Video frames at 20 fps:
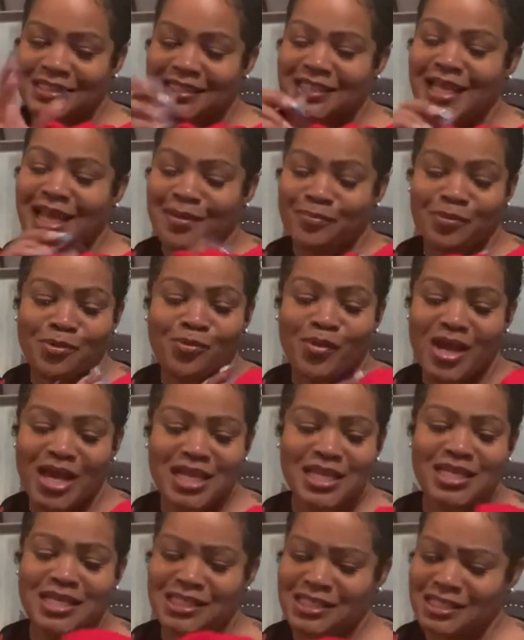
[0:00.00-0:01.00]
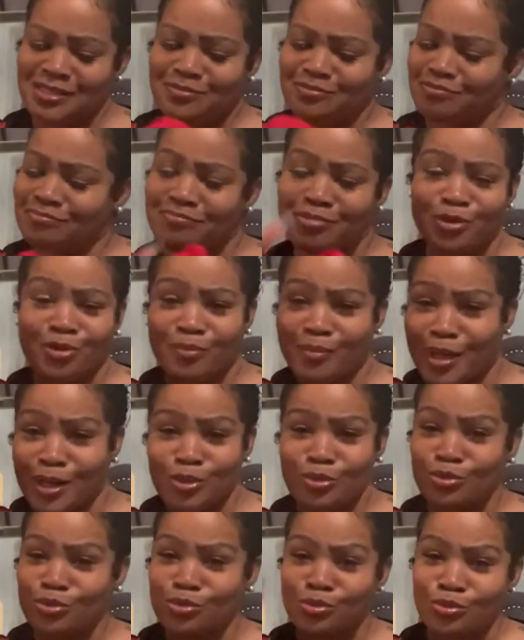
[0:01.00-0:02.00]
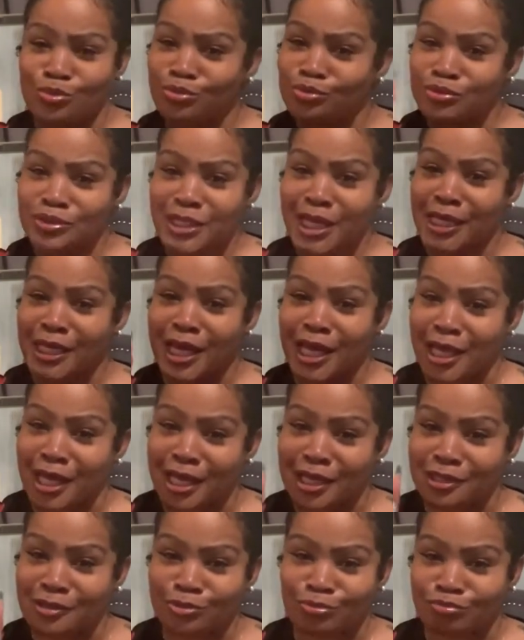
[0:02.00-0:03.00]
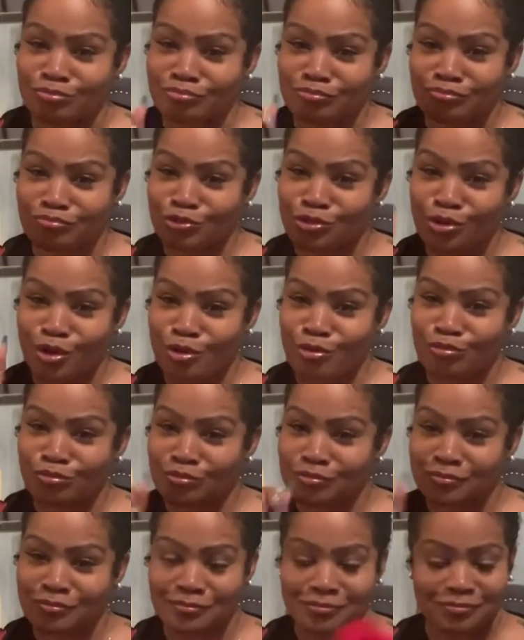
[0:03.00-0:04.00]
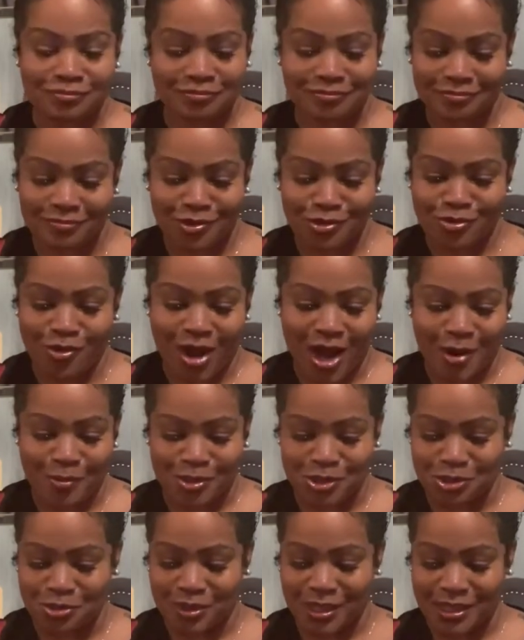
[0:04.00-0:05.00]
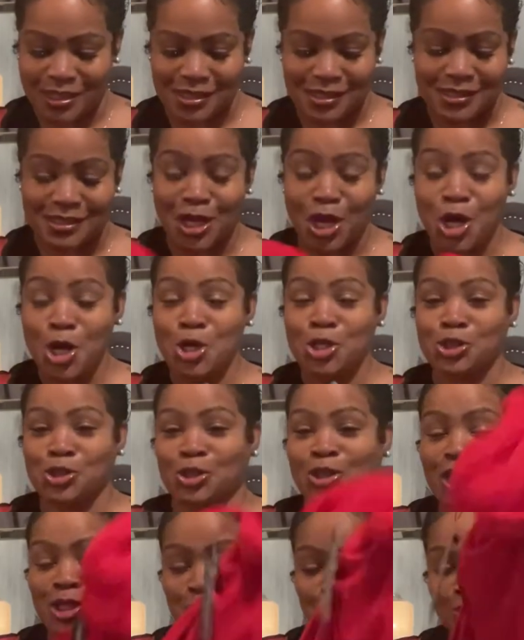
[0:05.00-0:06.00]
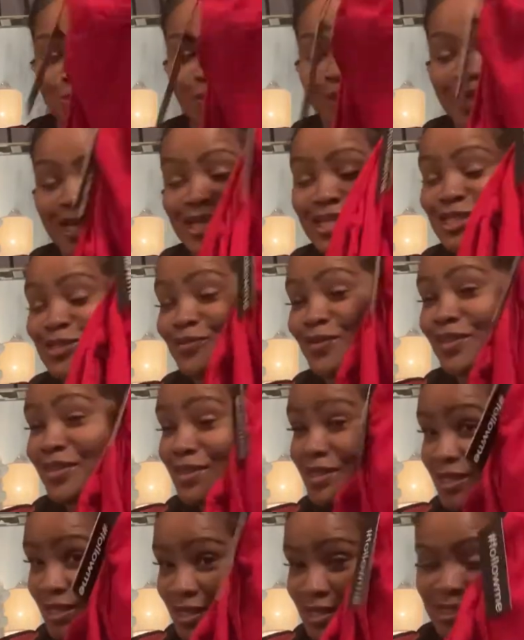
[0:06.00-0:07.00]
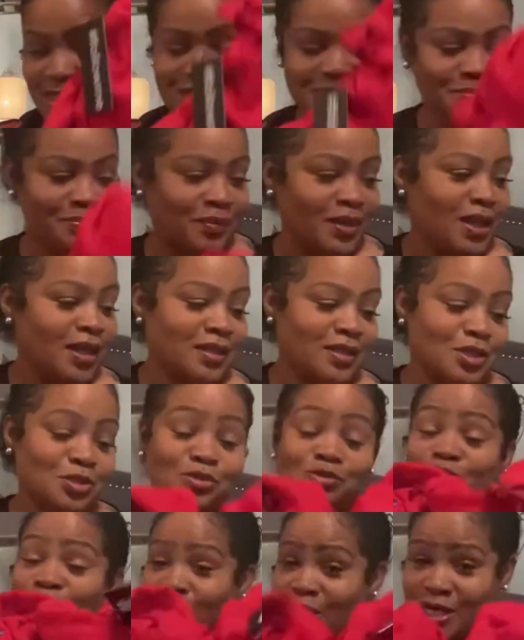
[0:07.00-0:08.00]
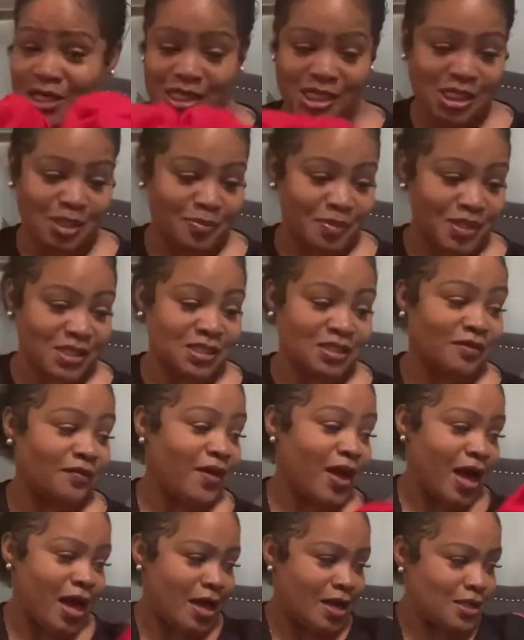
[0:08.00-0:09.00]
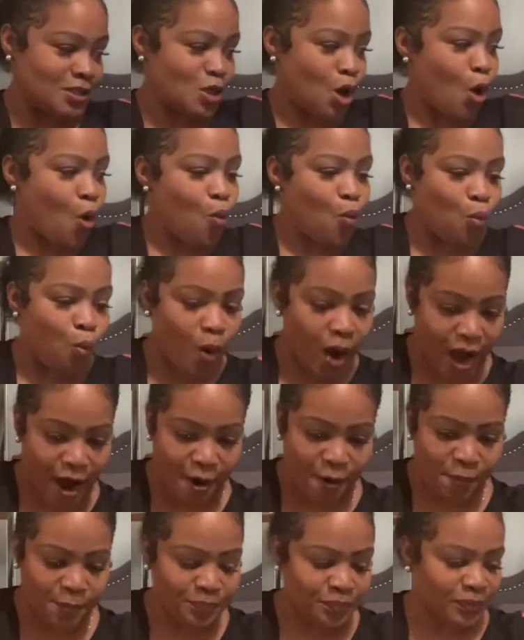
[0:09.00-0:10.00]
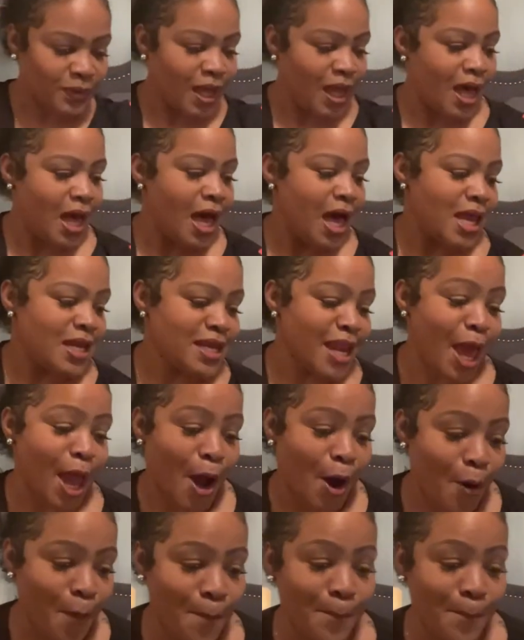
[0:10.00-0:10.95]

going to wear this and put on my little Santa hat. You know, You know how we do, ladies. So that's what the plan is for this. This is very inexpensive as well. Now,